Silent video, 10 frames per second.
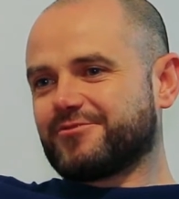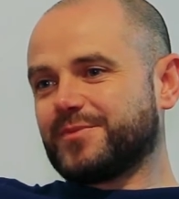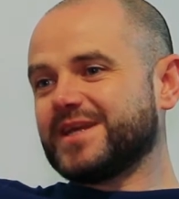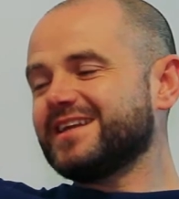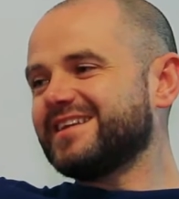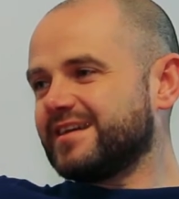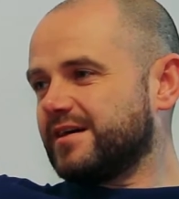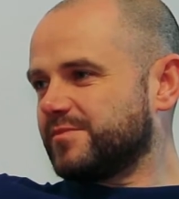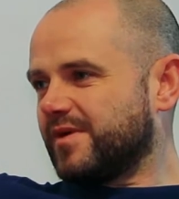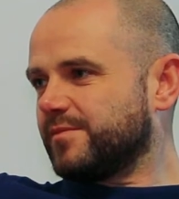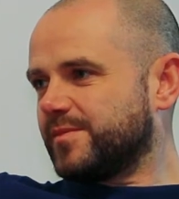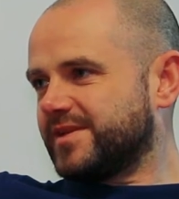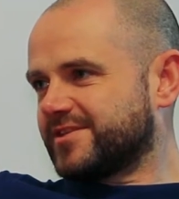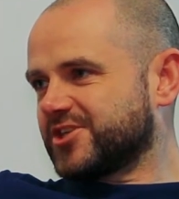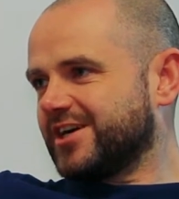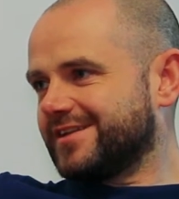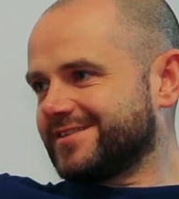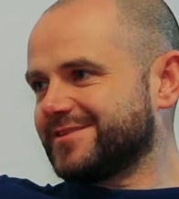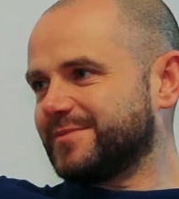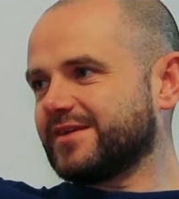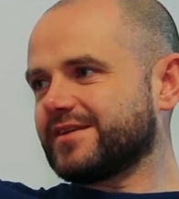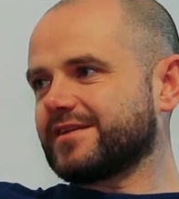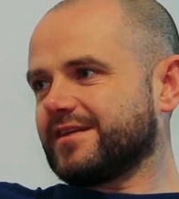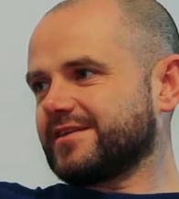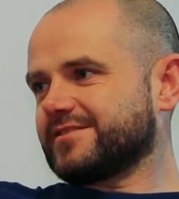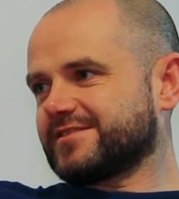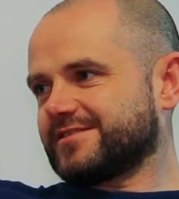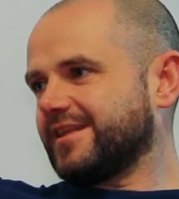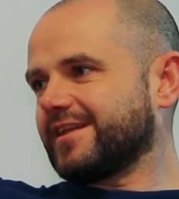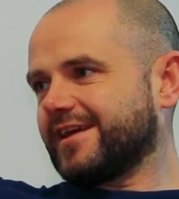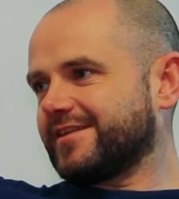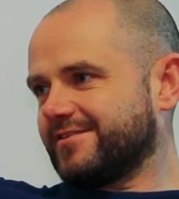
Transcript: for me, I'm, I'm a bit childish about it. I still get